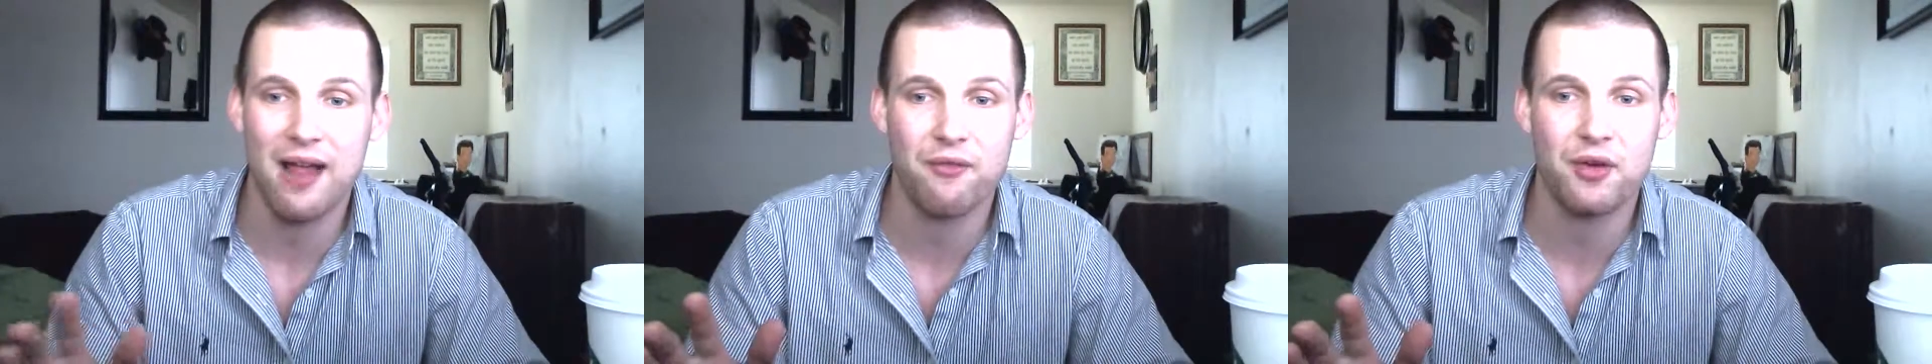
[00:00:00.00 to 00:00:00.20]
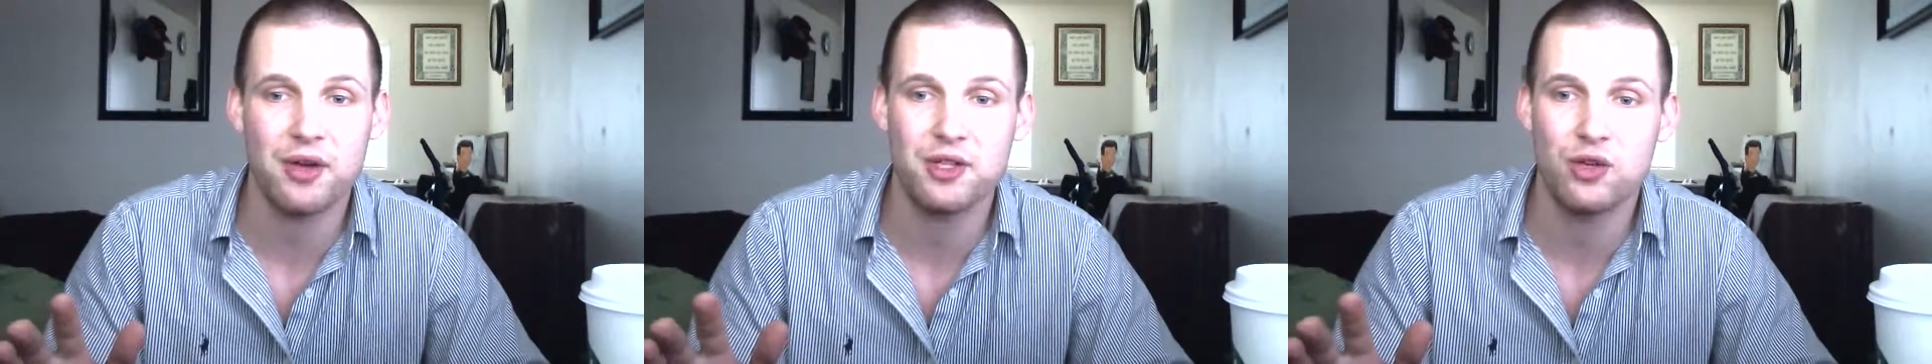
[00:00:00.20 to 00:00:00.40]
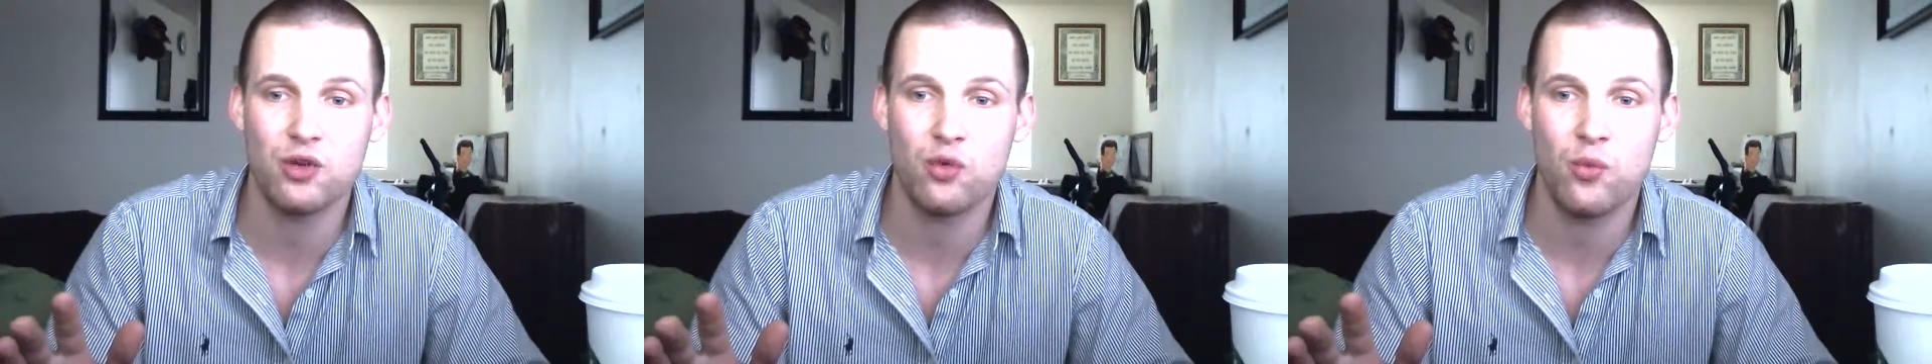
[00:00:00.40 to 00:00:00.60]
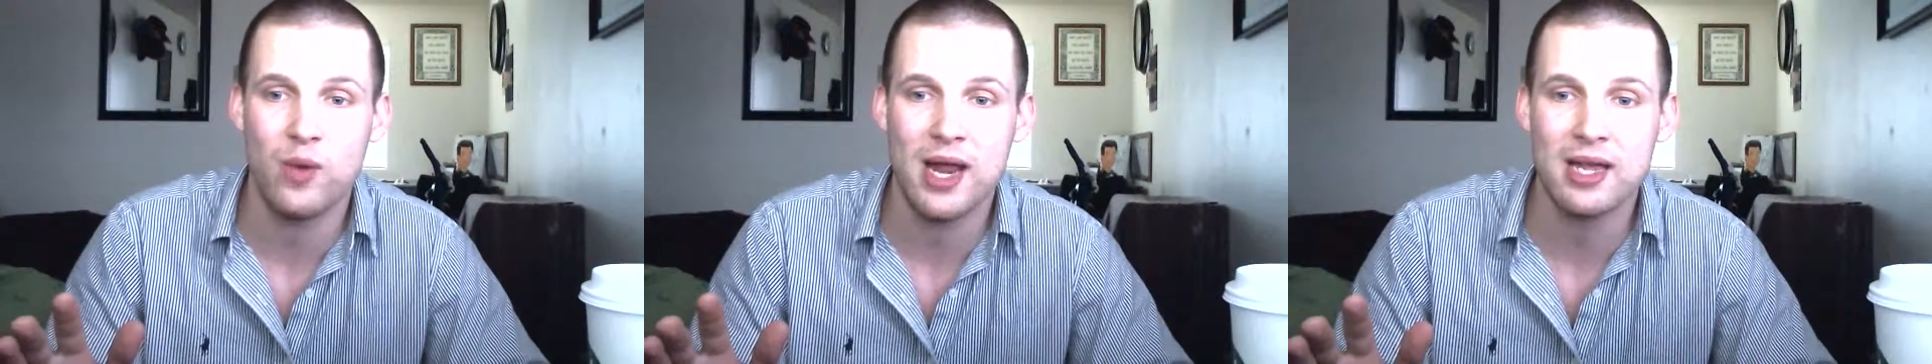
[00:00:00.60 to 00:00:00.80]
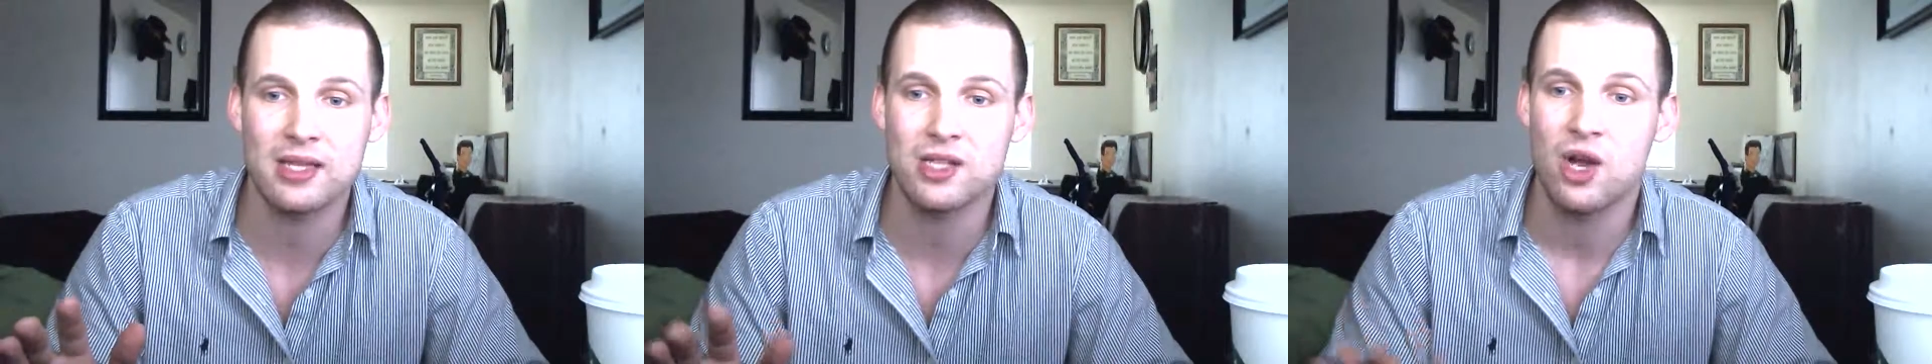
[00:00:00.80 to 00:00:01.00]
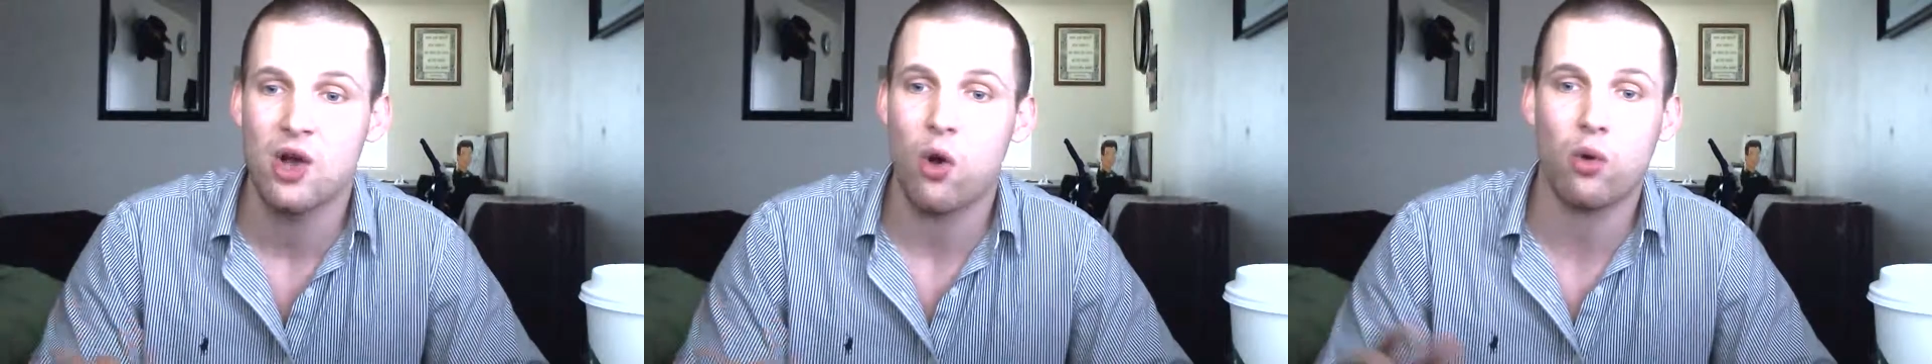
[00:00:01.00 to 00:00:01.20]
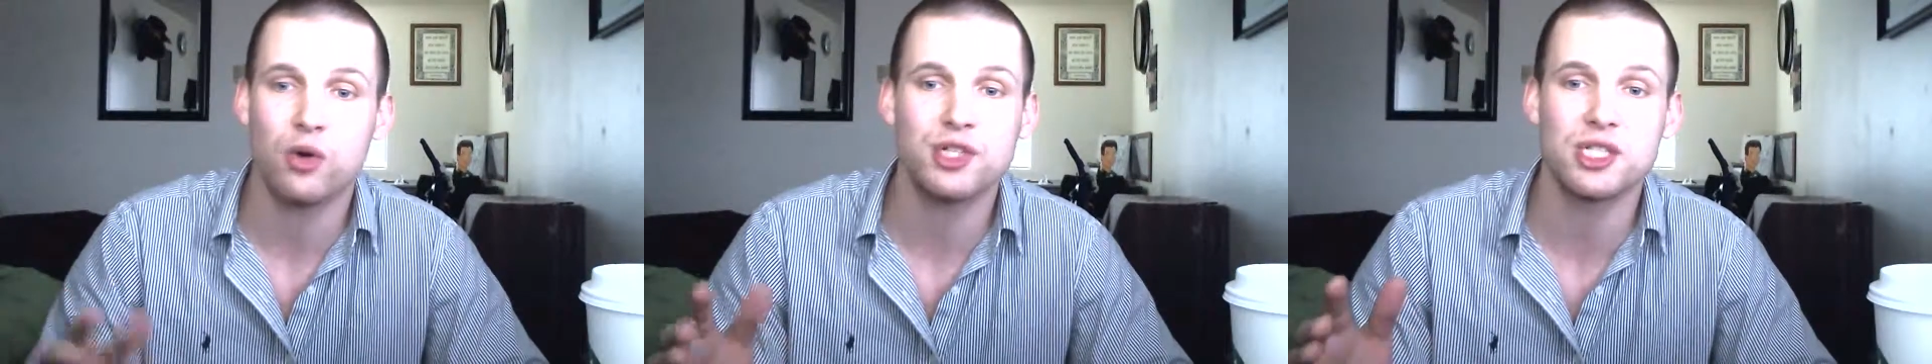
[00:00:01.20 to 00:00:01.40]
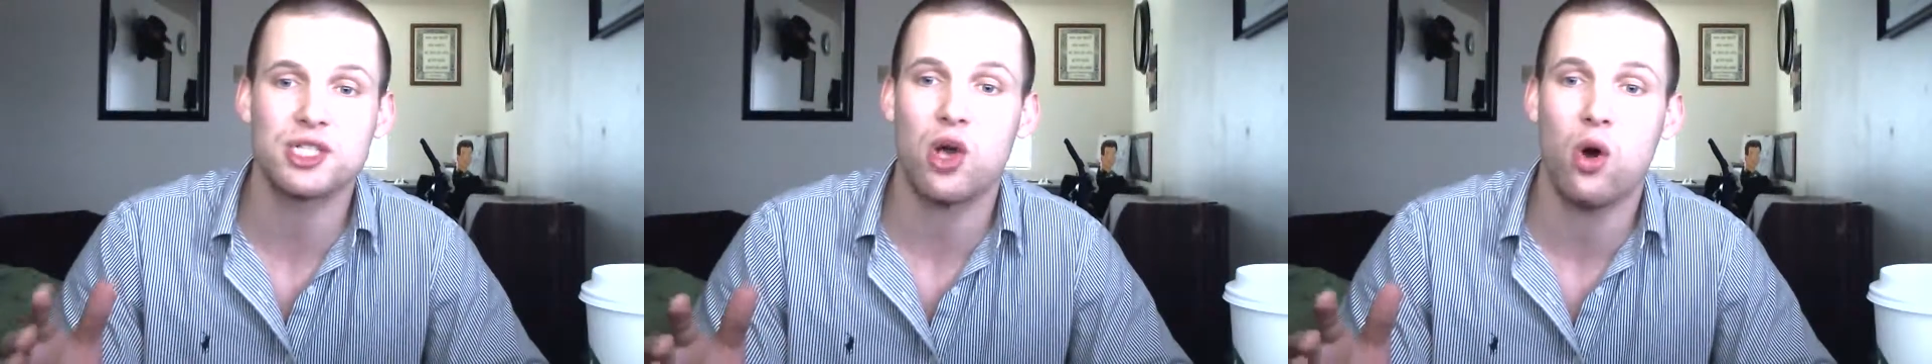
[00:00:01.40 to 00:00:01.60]
every 2 weeks, or
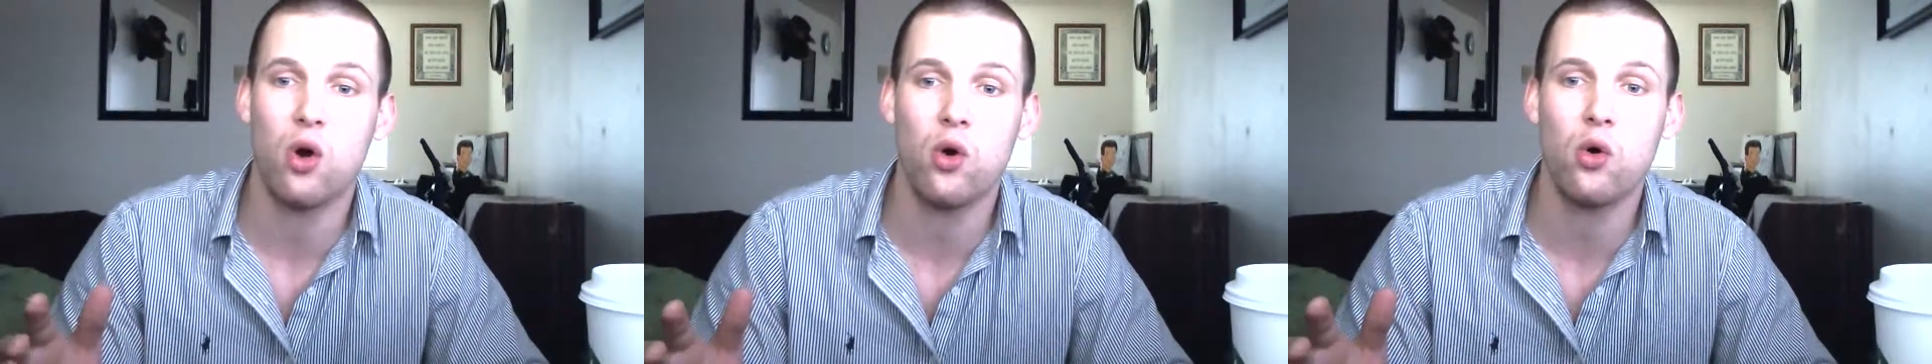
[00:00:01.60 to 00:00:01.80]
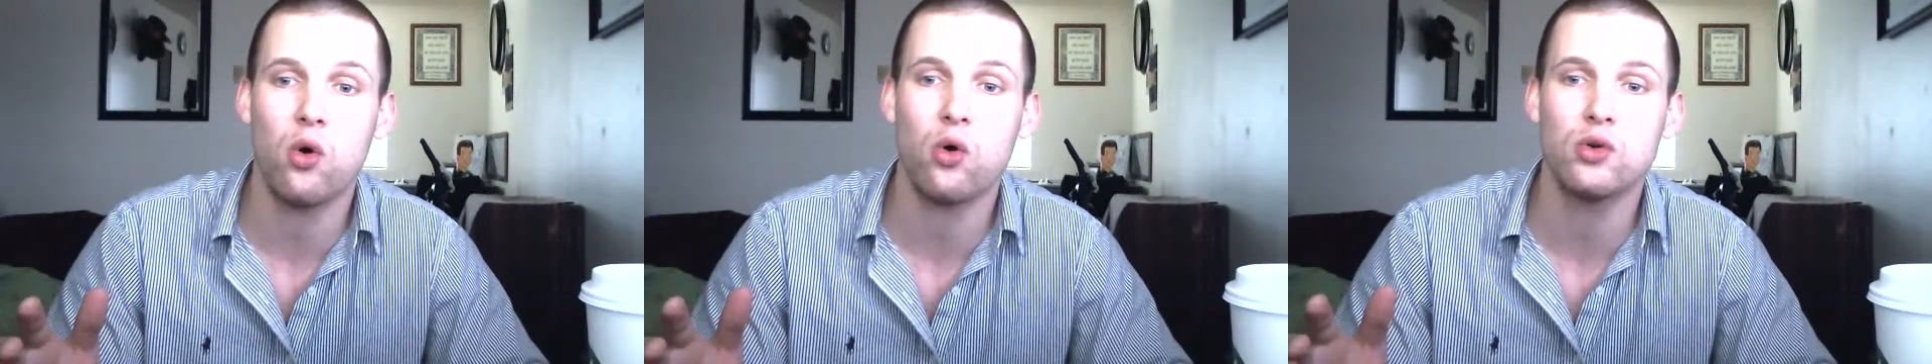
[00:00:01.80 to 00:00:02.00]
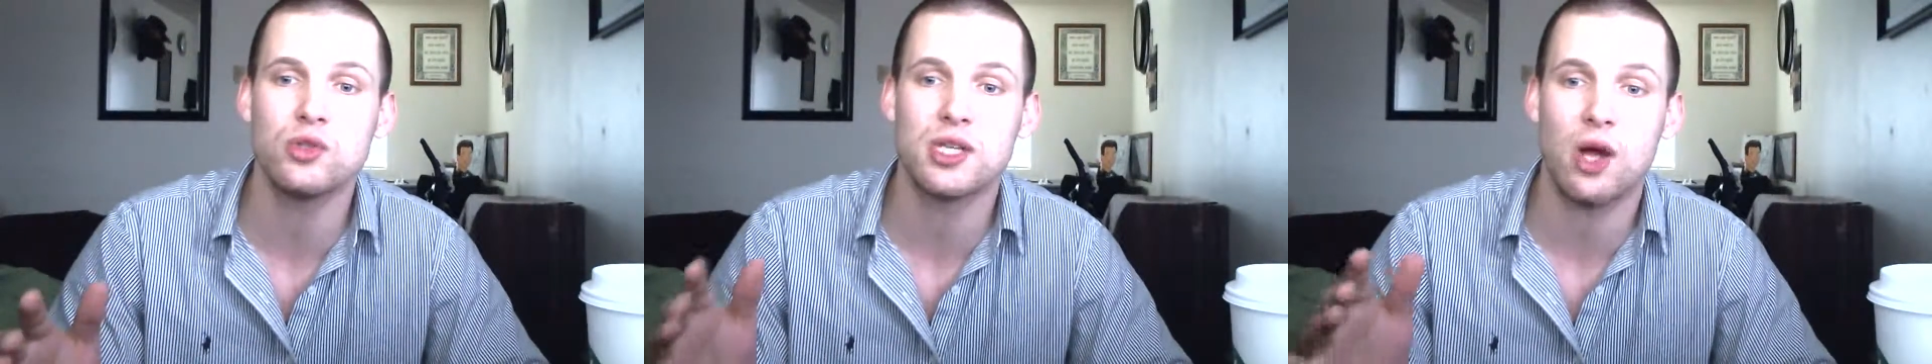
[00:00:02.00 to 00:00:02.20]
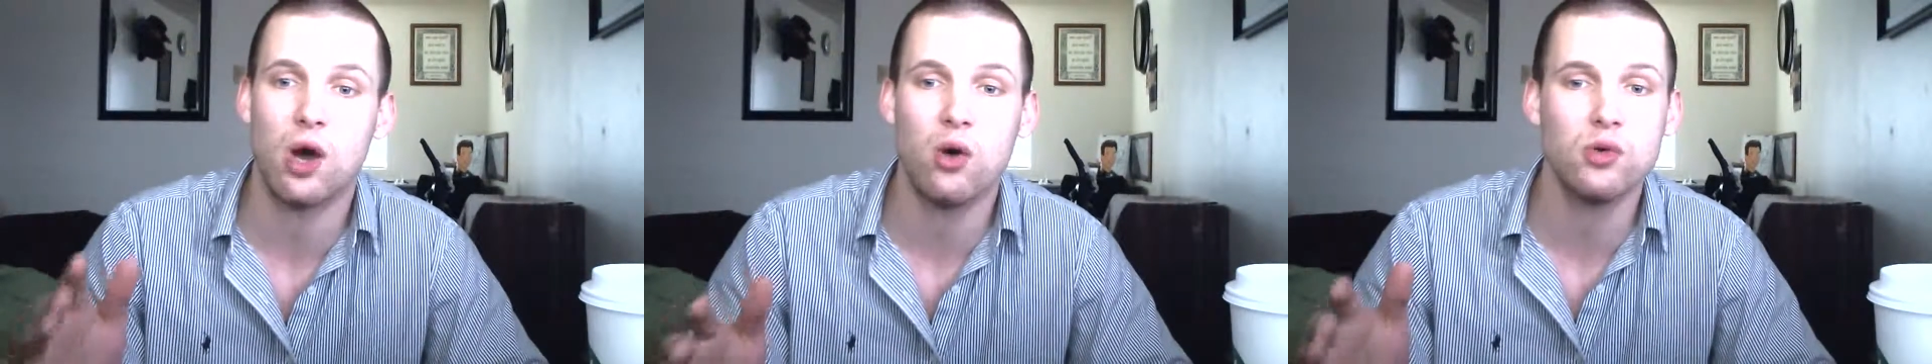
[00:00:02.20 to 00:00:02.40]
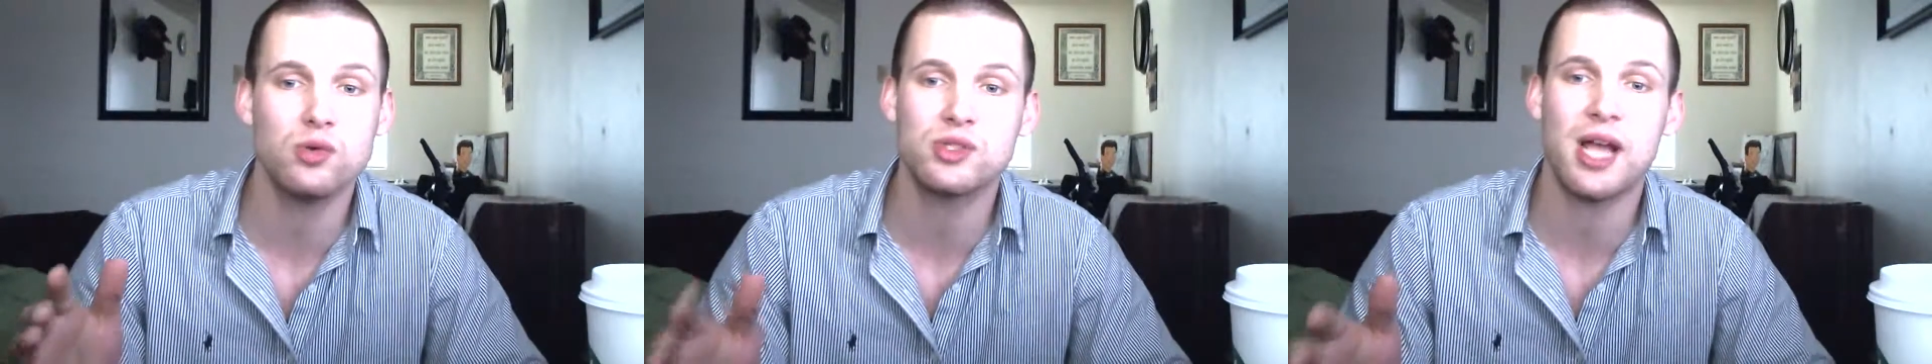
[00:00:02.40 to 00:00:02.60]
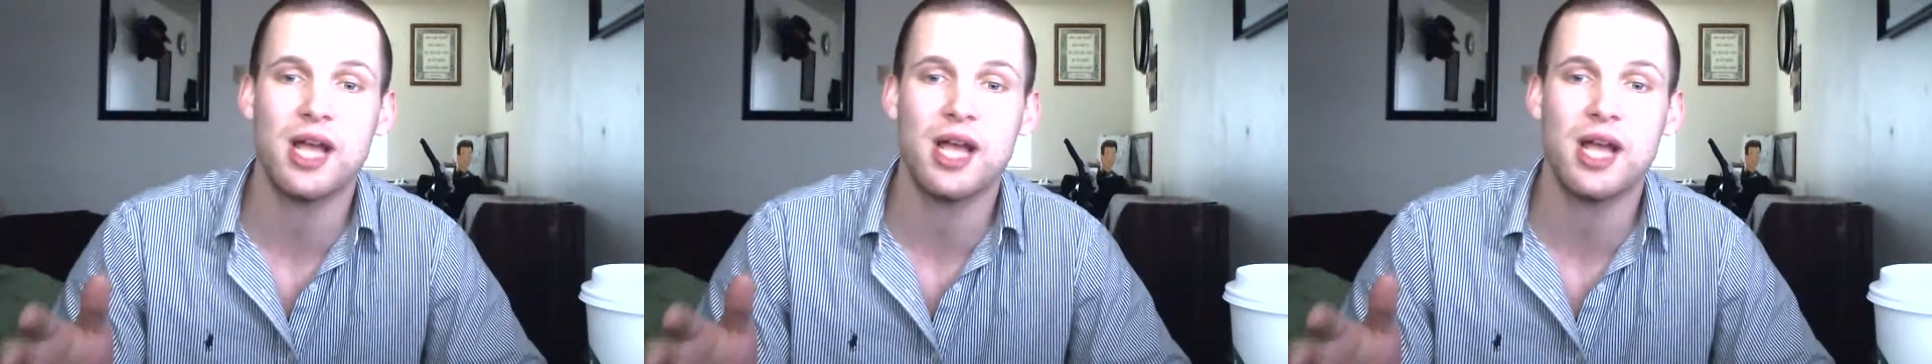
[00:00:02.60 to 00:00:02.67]
just hose